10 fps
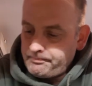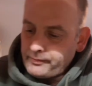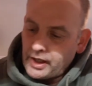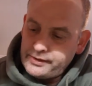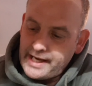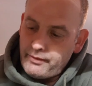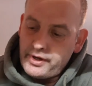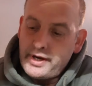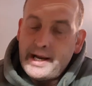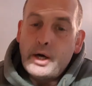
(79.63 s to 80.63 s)

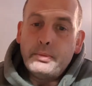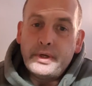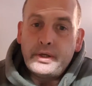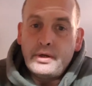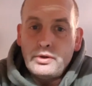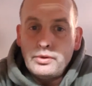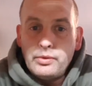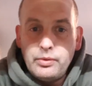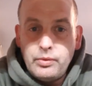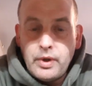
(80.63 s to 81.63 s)
Darren and Albie,
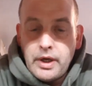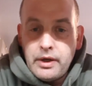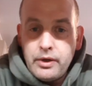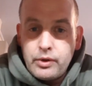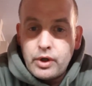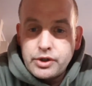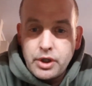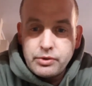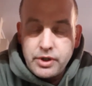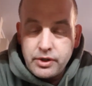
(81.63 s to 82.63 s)
who got
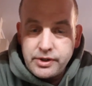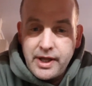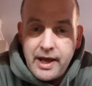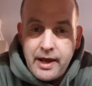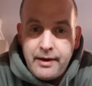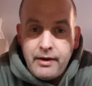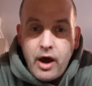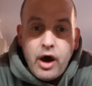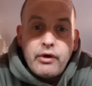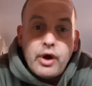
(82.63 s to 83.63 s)
chosen as their
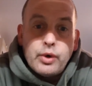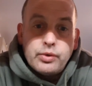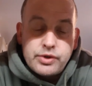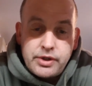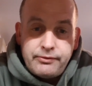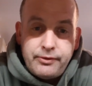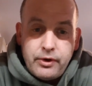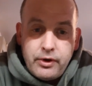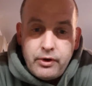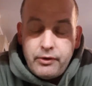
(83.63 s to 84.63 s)
ROs
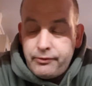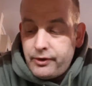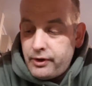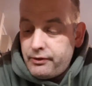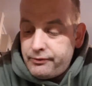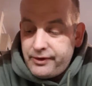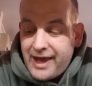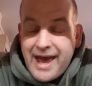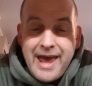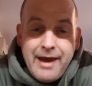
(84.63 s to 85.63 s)
for
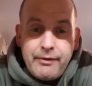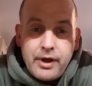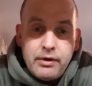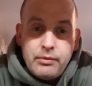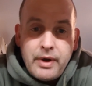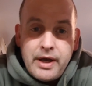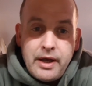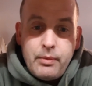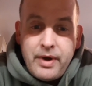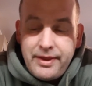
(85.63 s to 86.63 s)
that area
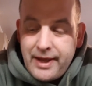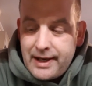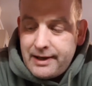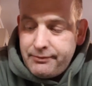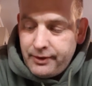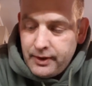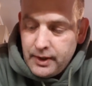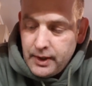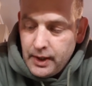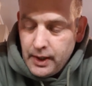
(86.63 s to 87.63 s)
where they live.
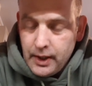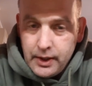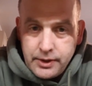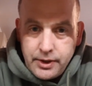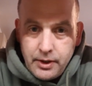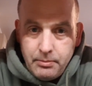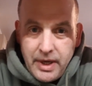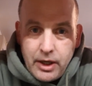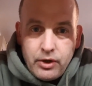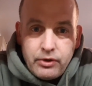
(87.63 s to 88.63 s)
So
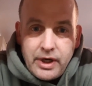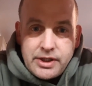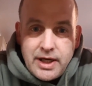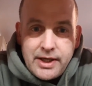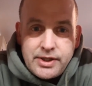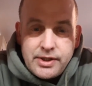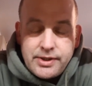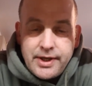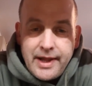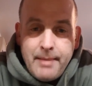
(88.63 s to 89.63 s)
many
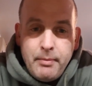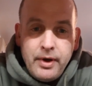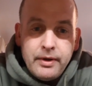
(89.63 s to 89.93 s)
congratulations to them.